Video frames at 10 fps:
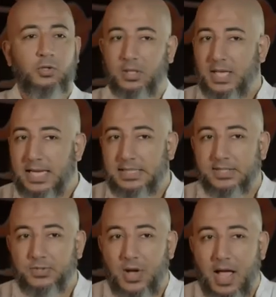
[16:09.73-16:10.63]
don't like
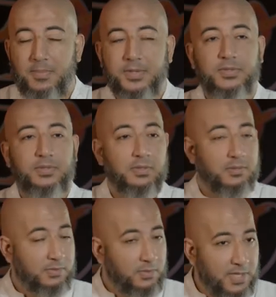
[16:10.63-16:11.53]
this to happen
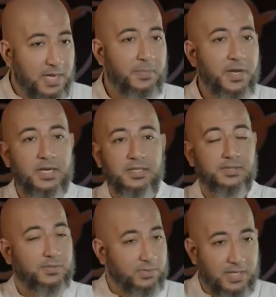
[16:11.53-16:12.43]
to their
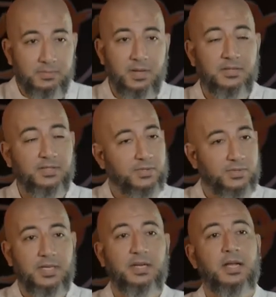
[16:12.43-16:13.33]
parents, to their mothers, to
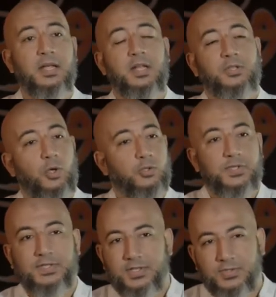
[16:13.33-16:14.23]
their
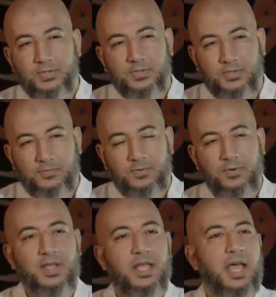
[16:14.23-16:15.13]
daughters, and so on and so forth.